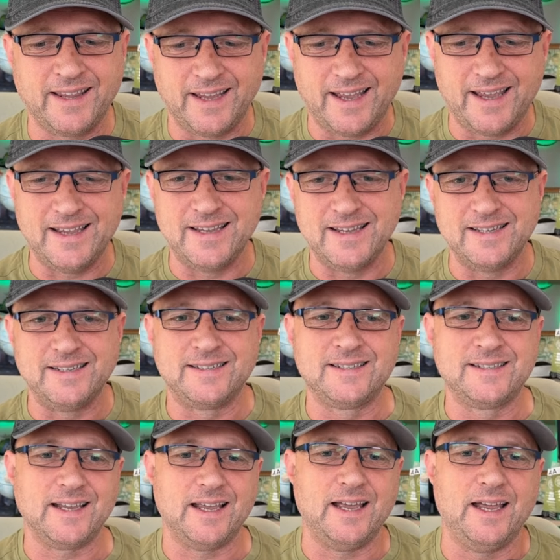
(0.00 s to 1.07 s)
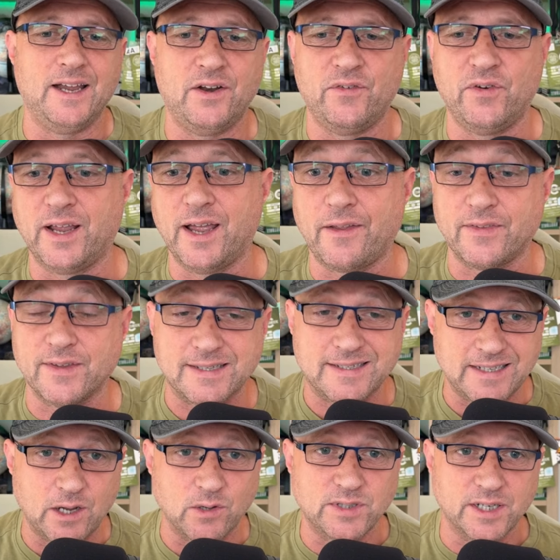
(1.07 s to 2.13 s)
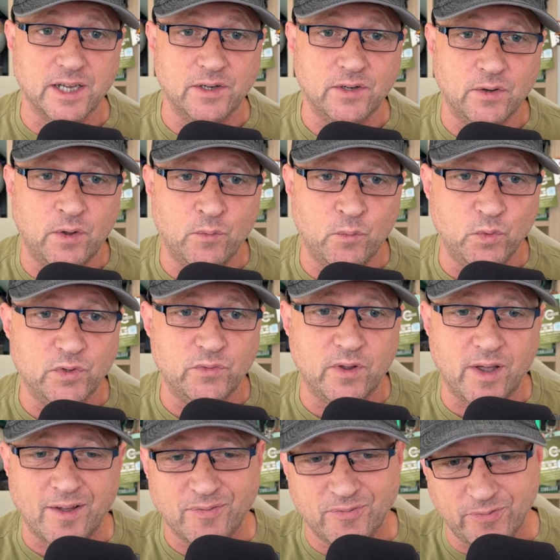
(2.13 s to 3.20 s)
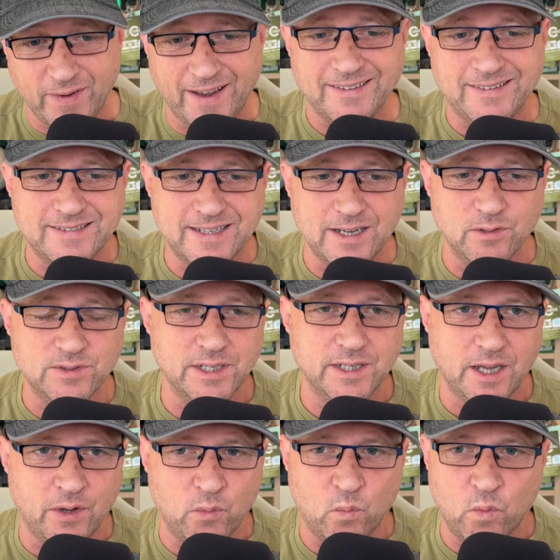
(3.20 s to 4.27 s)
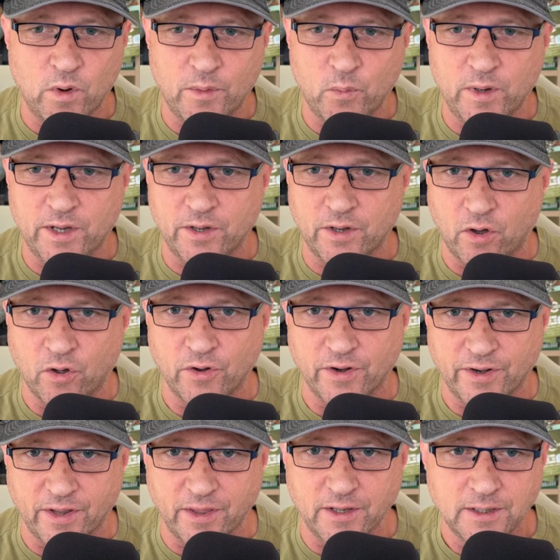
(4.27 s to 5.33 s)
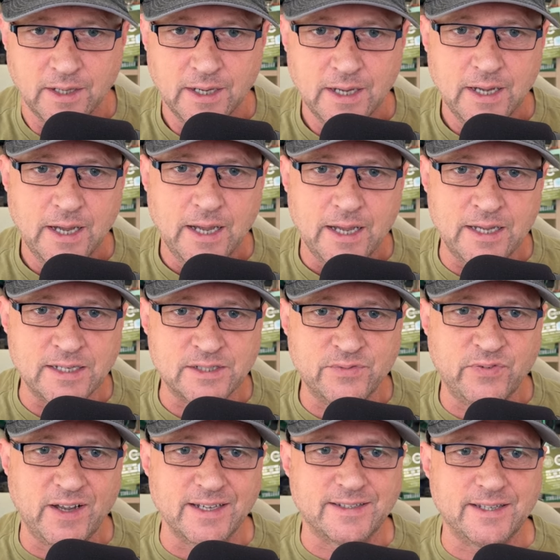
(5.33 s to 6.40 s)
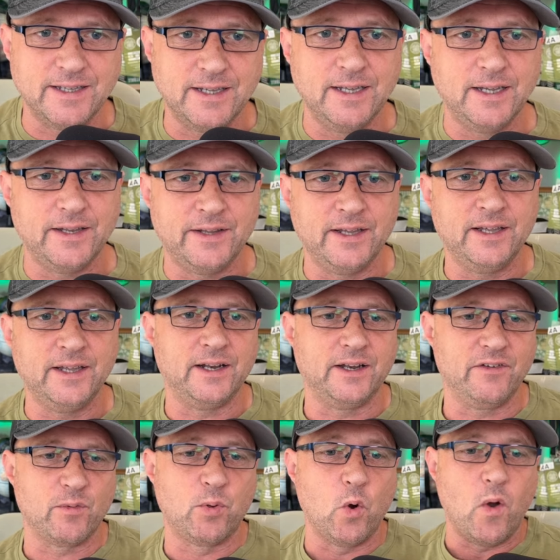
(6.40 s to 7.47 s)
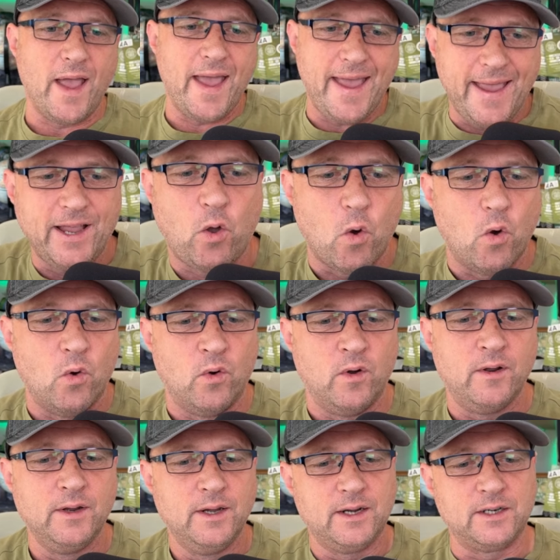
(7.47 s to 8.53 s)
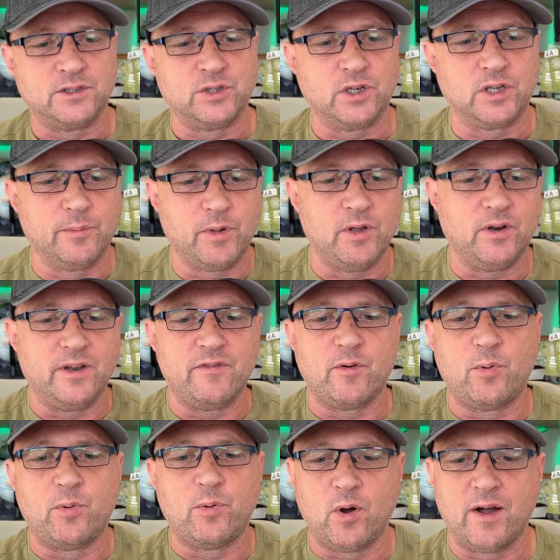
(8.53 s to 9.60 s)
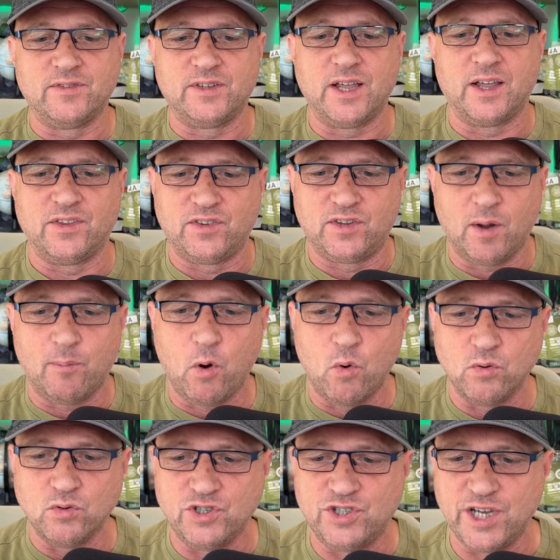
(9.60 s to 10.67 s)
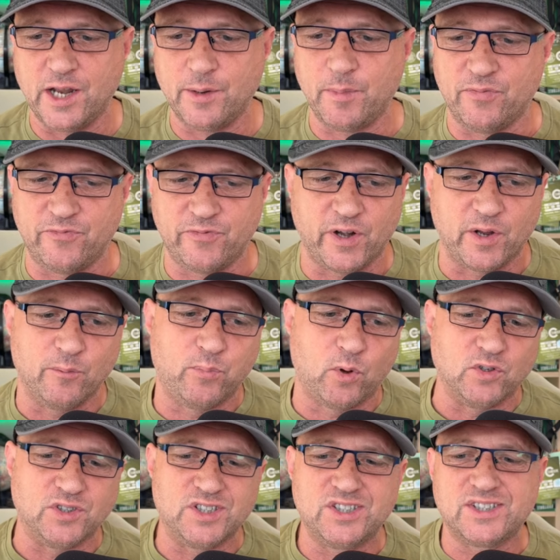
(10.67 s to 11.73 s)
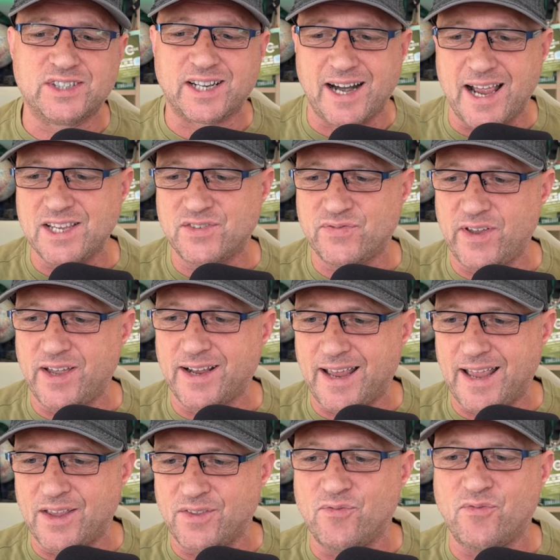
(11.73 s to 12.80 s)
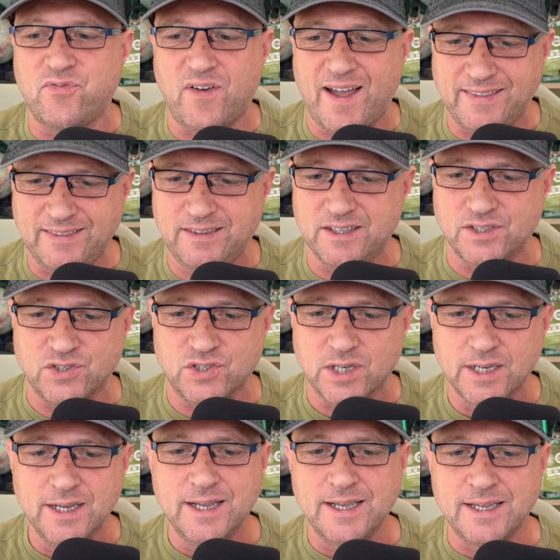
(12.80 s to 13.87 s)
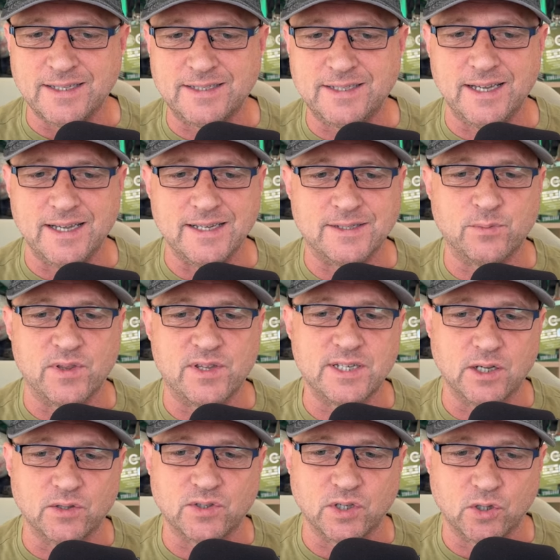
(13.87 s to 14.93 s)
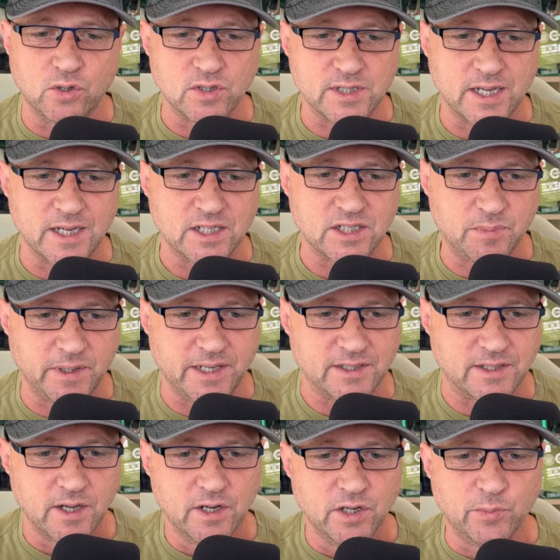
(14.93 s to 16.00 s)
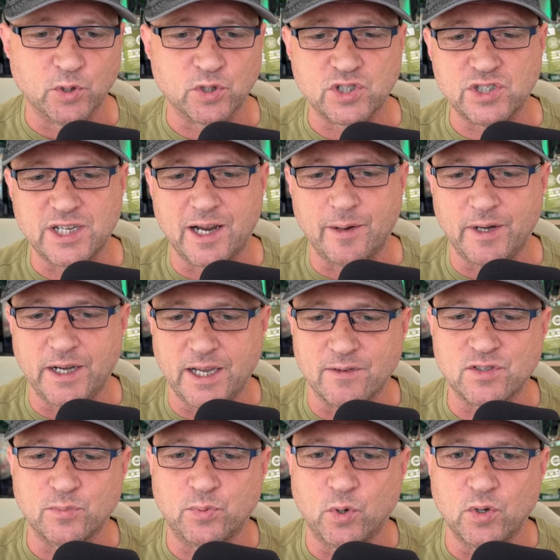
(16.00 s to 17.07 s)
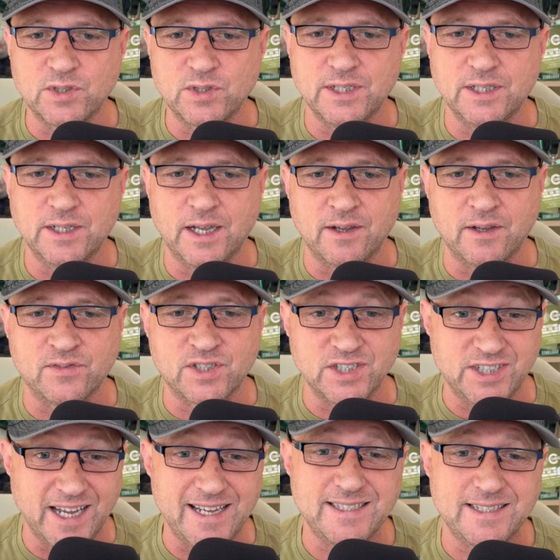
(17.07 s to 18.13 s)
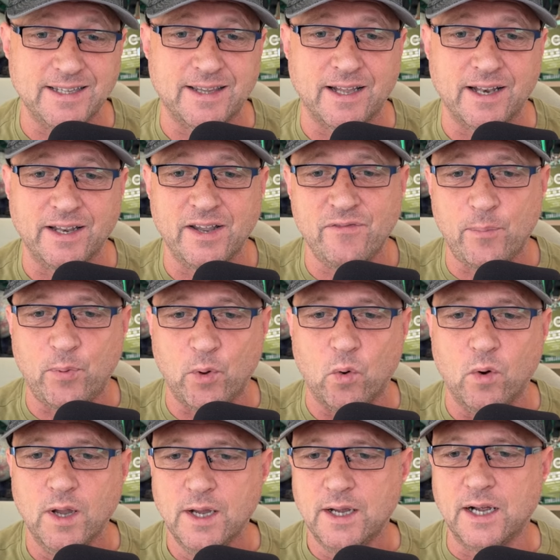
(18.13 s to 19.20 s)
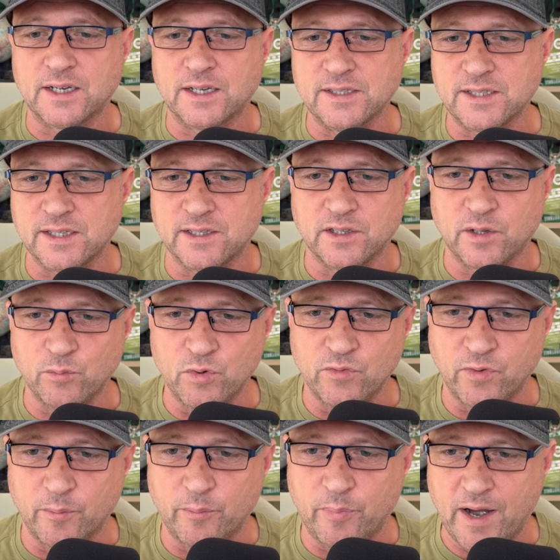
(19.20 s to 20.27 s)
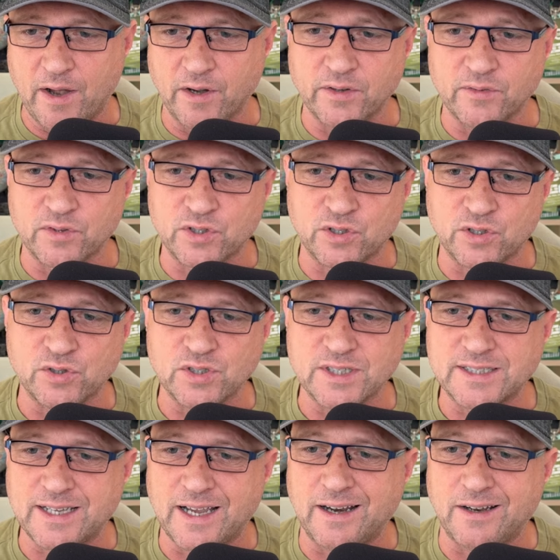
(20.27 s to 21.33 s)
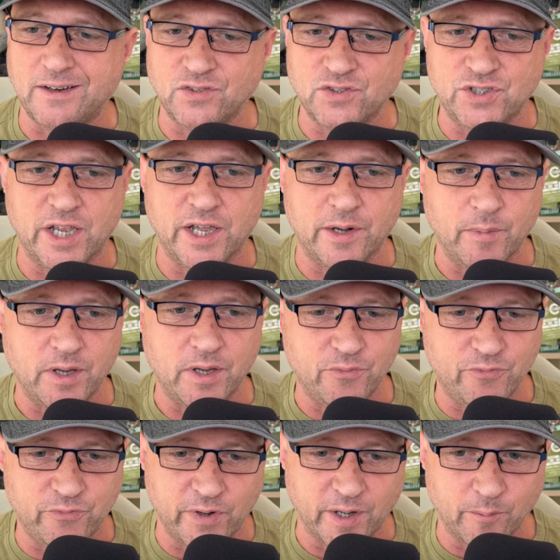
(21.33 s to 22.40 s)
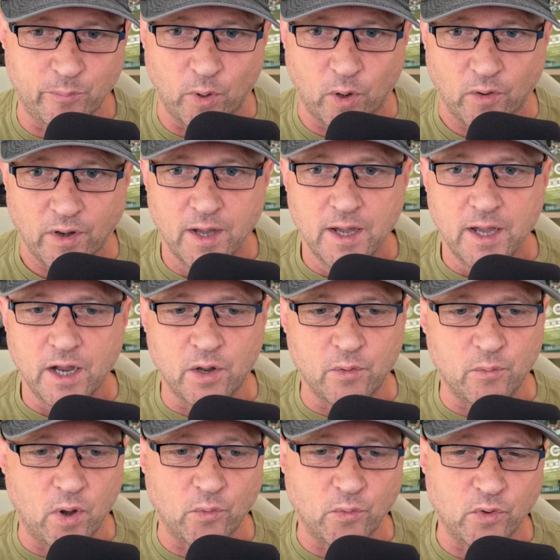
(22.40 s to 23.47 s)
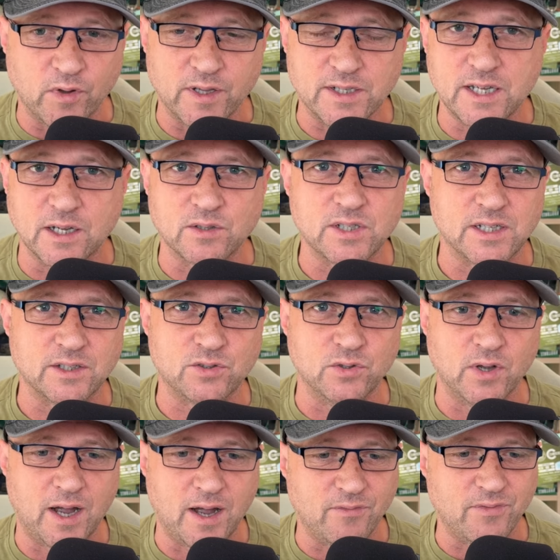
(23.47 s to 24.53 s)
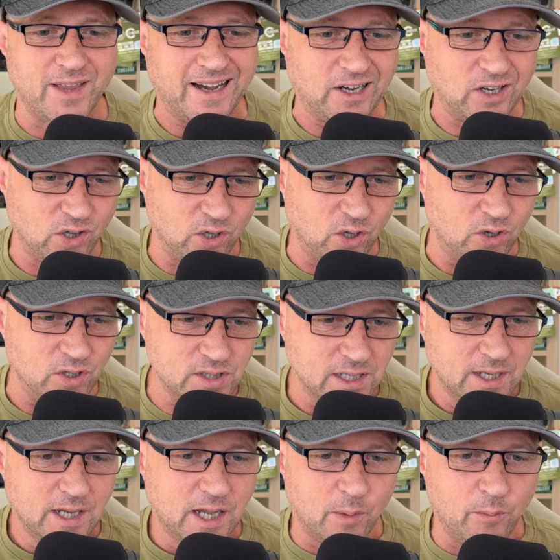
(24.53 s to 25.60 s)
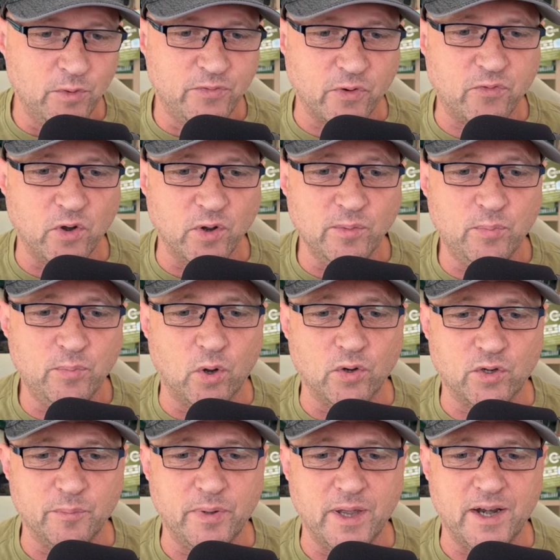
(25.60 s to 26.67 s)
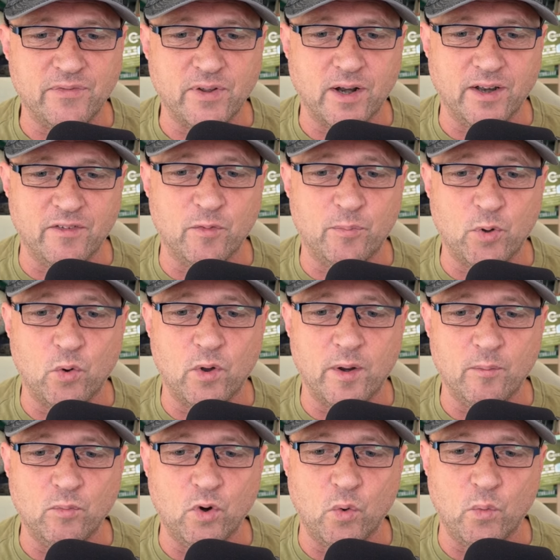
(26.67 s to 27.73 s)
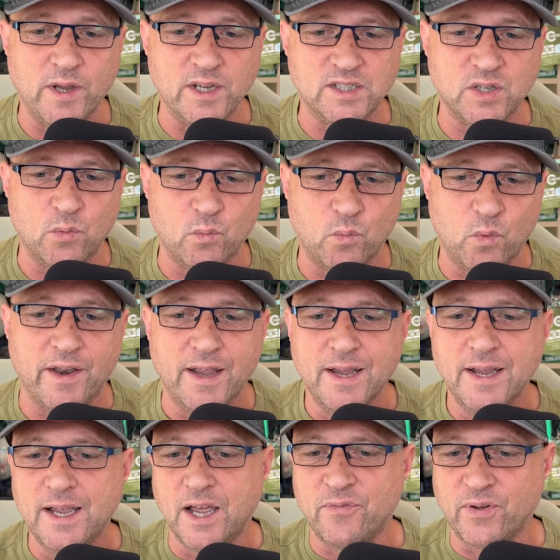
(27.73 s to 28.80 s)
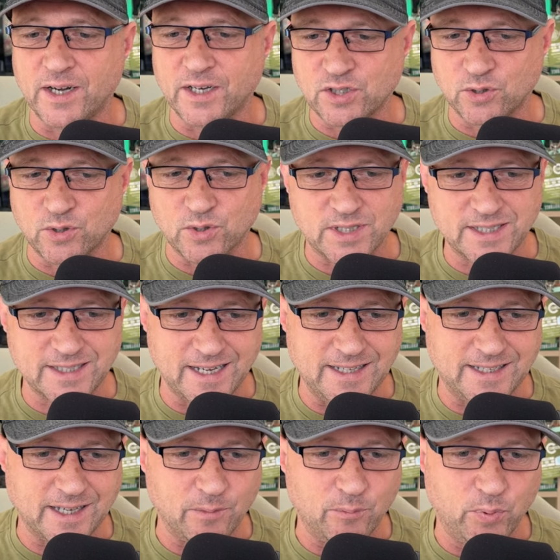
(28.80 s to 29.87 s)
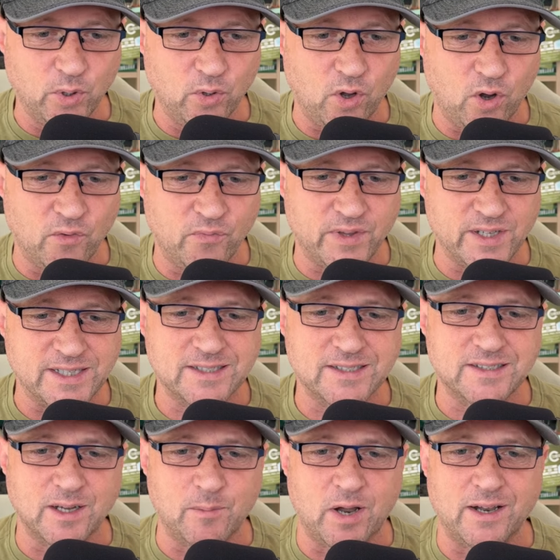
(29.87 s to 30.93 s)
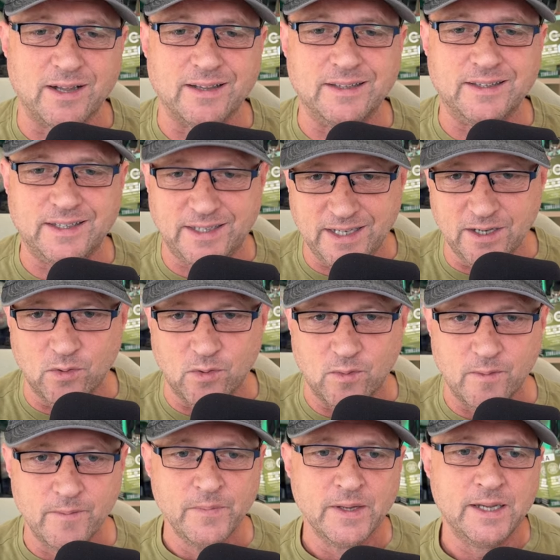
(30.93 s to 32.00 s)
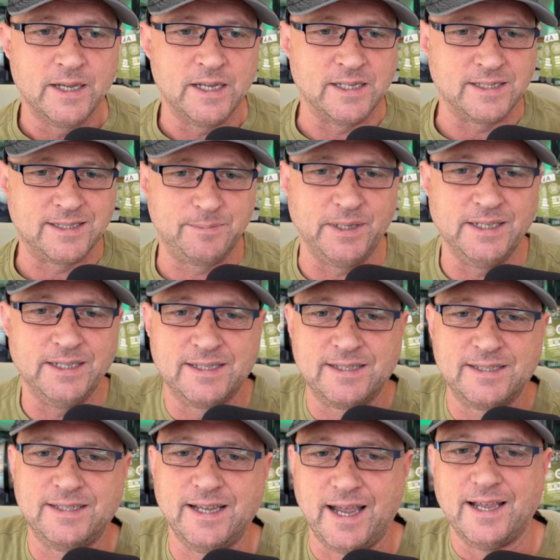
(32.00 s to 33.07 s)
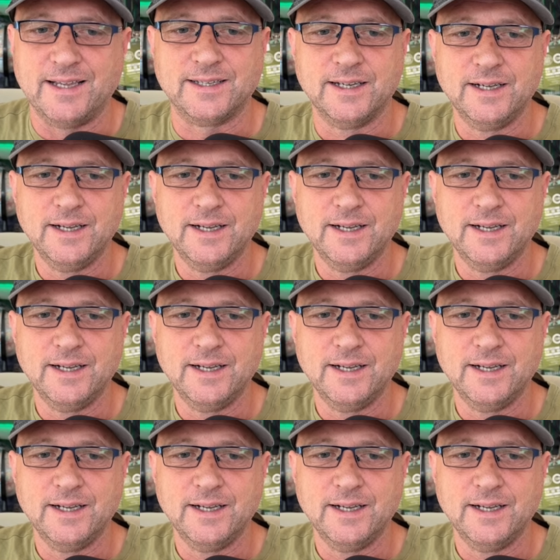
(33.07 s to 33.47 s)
that is uh, regarding Celtic and, and would affect Celtic in one way or another. Is the fact that the Liverpool Echo are talking about Liverpool have a double Jeremy point? transfer advantage, it says, with Celtic clause explained. Reports from Germany have supported have suggested that Liverpool are considering a move for Bayer Leverkusen star Jeremie Frimpong. And we all know that Celtic do have that clause. A move for Frimpong could benefit Liverpool in more ways than one. If Arne Slot's side can pull off this summer deal, it's been said.